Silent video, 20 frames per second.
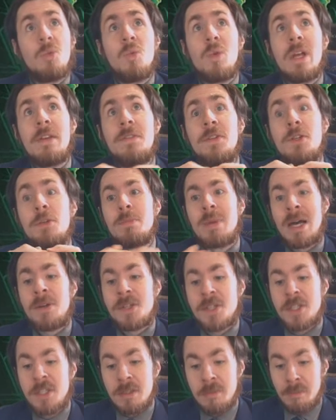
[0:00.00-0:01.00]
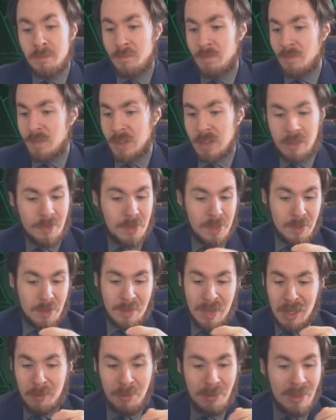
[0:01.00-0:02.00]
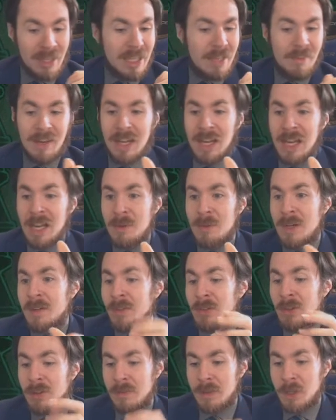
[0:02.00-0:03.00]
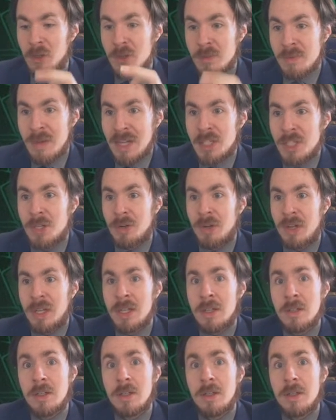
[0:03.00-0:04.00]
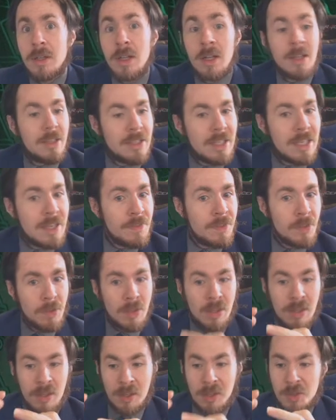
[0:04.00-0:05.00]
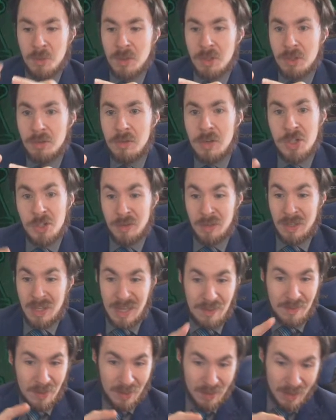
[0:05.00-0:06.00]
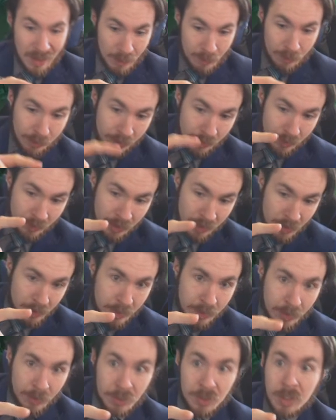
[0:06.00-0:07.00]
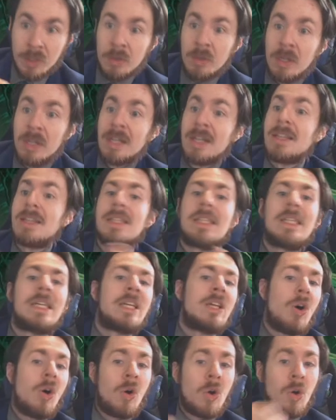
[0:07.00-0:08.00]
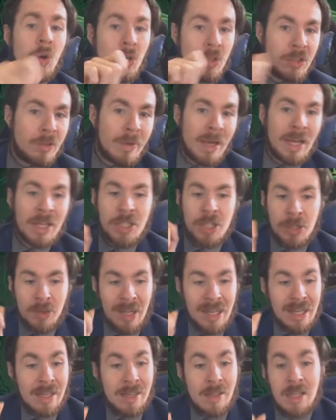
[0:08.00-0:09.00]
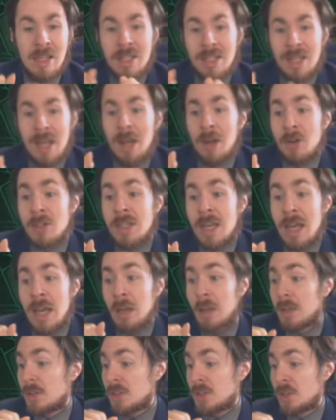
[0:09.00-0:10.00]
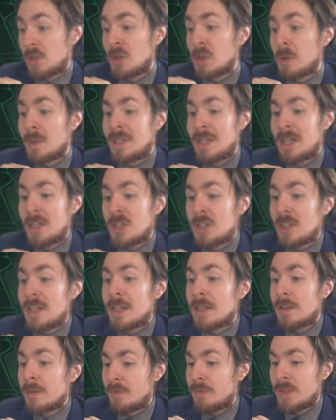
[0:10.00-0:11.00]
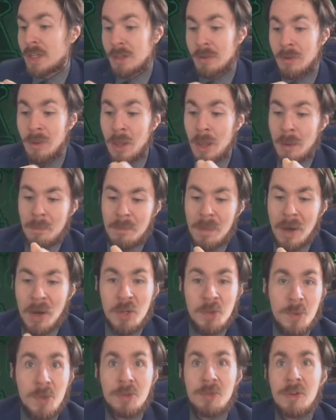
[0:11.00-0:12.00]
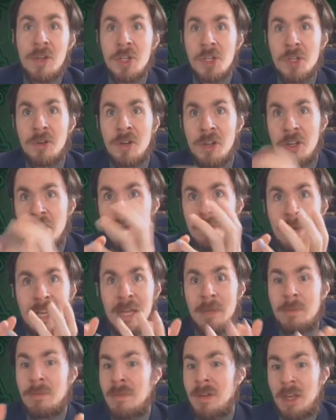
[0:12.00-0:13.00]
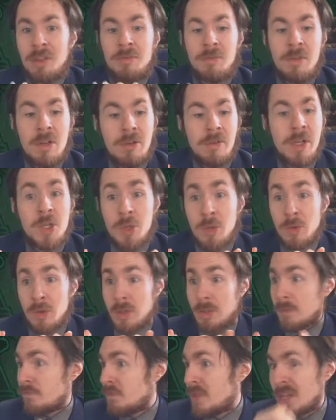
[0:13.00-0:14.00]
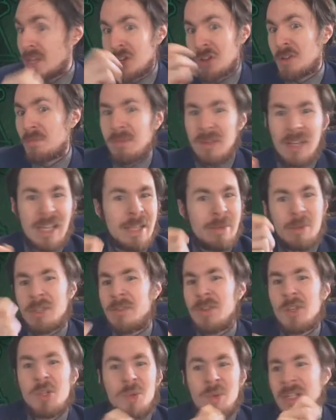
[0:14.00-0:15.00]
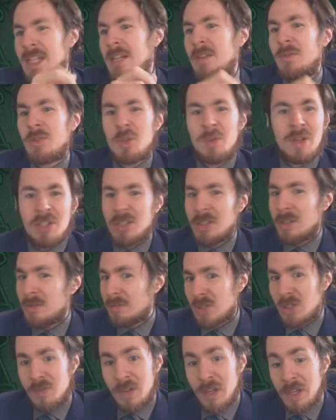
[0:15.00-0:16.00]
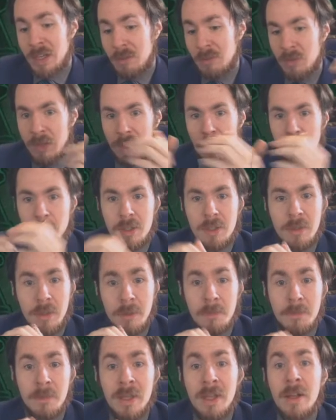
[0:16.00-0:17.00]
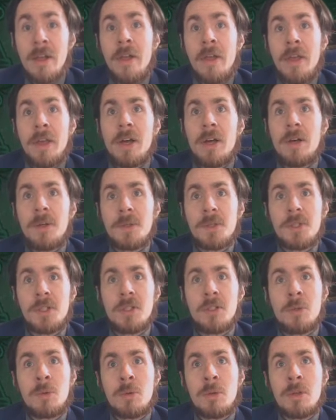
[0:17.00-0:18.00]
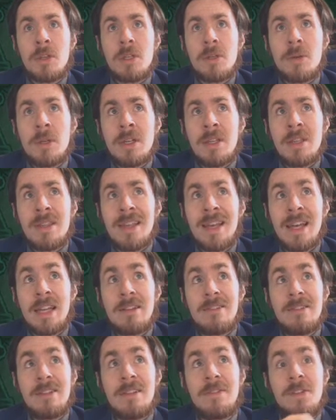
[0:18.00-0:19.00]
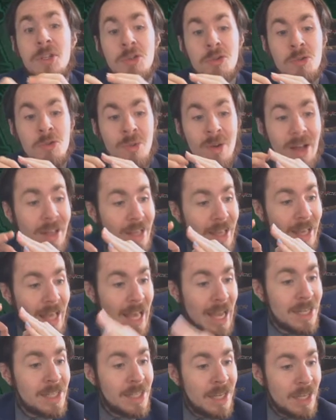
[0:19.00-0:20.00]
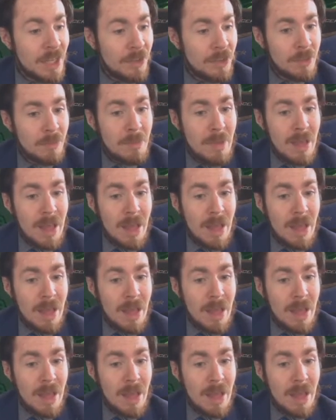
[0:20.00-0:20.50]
if you bounce them, if somehow blink of an eye, whatever, if it goes back to your hand, even though the thing is one creature and you have like where all these other cards go, they all go back to your hand, the entire stack. So you could potentially, you know, bounce one creature and you pick up like 3 creatures, and you can play them individually however you want to. It's fine, whatever you want to do there. Also worth noting that if you exile them,